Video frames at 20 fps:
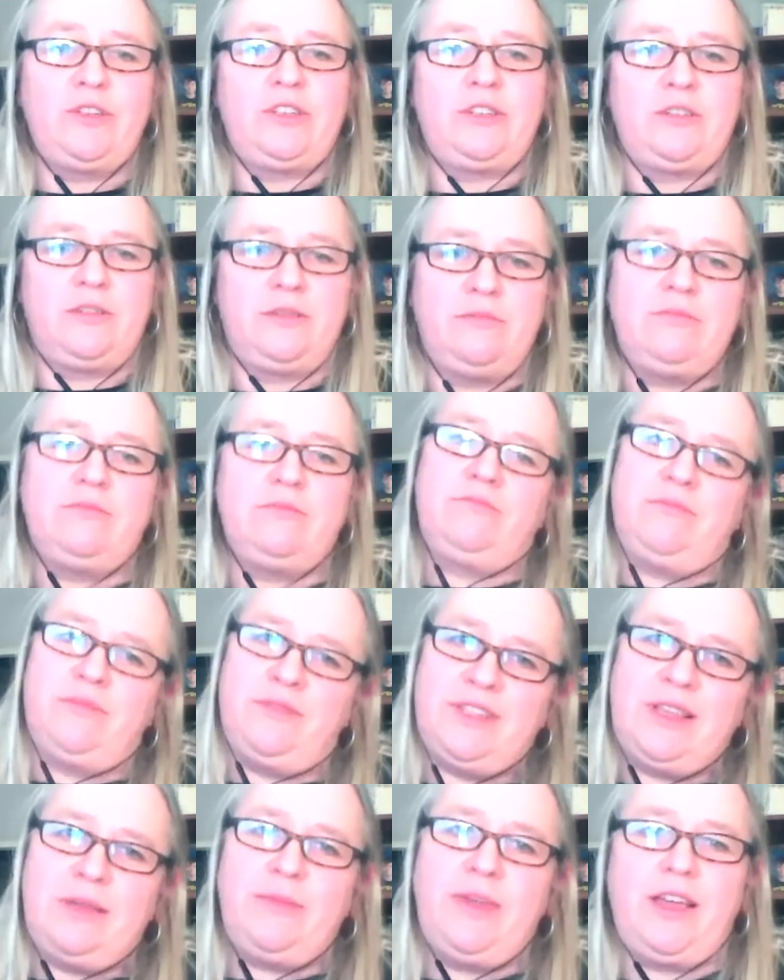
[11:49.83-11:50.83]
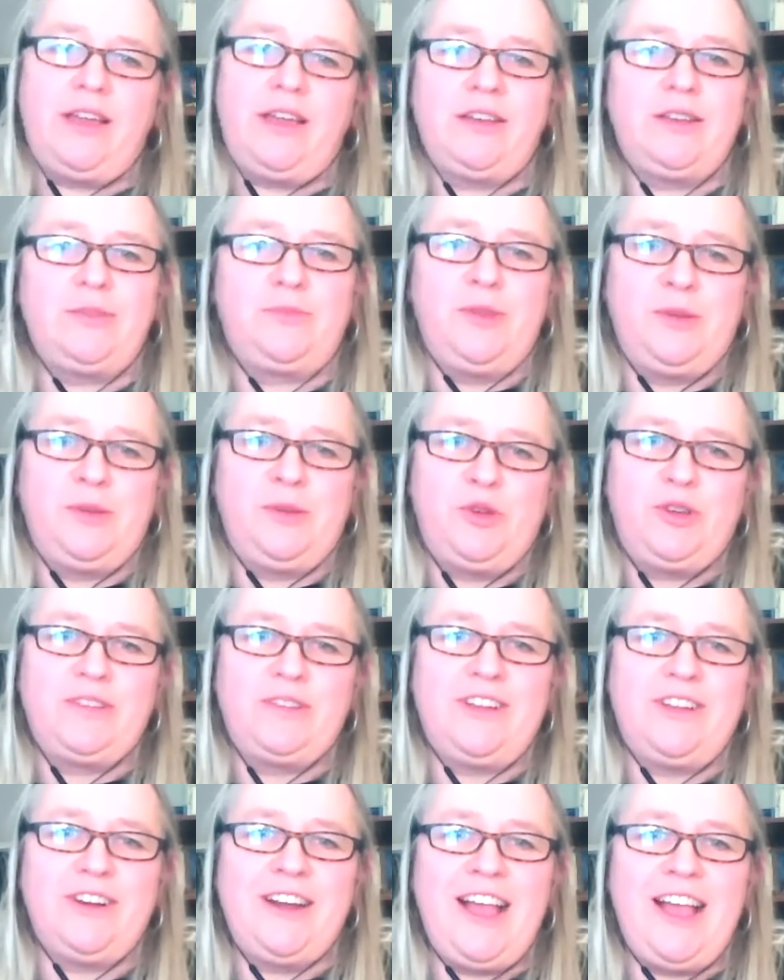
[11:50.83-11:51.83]
which some academic
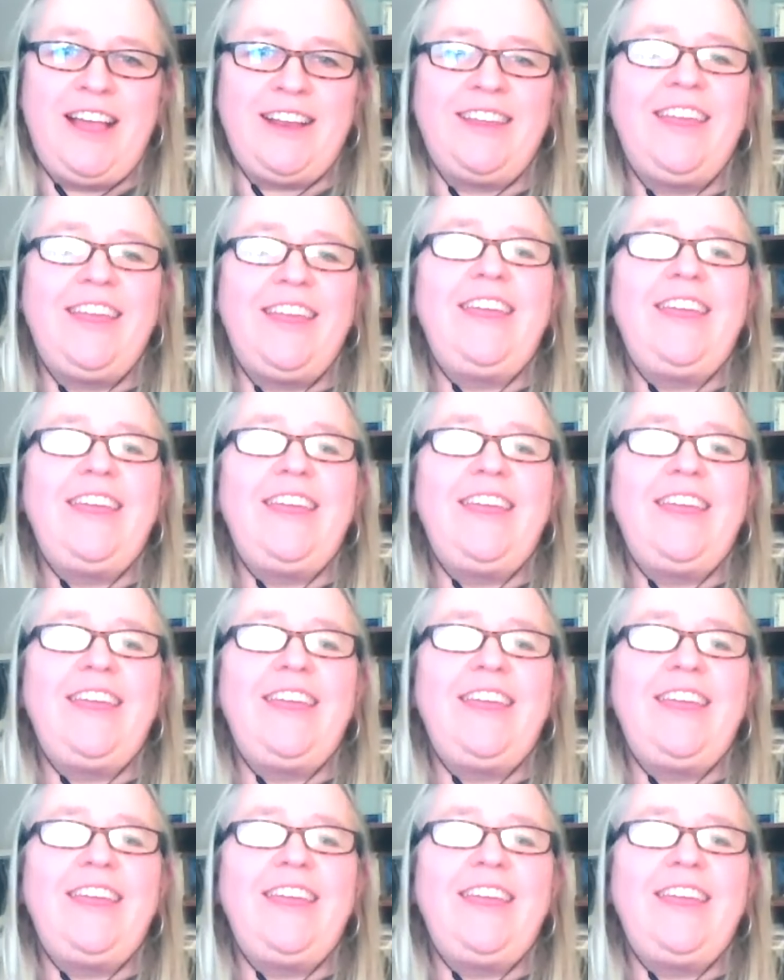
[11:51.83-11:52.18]
books are not.